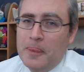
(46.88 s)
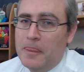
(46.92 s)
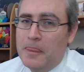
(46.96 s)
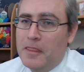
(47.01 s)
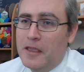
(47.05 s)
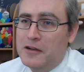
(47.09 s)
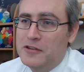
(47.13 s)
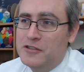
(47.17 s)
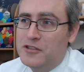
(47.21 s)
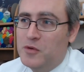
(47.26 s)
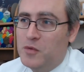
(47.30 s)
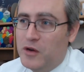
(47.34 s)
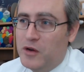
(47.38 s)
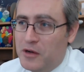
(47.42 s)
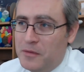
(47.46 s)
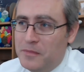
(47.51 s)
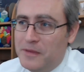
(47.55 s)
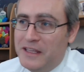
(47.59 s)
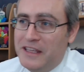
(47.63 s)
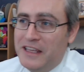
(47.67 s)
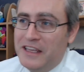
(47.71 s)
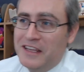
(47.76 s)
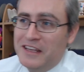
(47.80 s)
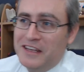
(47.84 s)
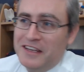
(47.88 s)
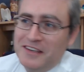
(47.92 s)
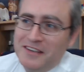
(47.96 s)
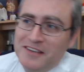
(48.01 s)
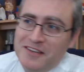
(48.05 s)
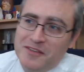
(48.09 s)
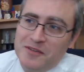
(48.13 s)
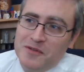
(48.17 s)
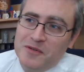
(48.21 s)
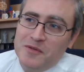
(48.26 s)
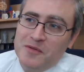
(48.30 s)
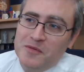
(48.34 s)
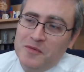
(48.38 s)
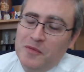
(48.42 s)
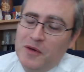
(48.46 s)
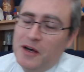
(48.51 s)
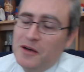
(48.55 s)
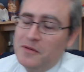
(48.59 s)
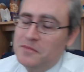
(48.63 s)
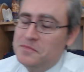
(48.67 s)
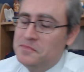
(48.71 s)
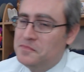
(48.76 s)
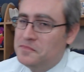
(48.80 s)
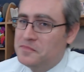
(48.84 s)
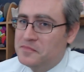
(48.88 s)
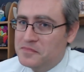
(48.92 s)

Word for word: So where to begin? Well,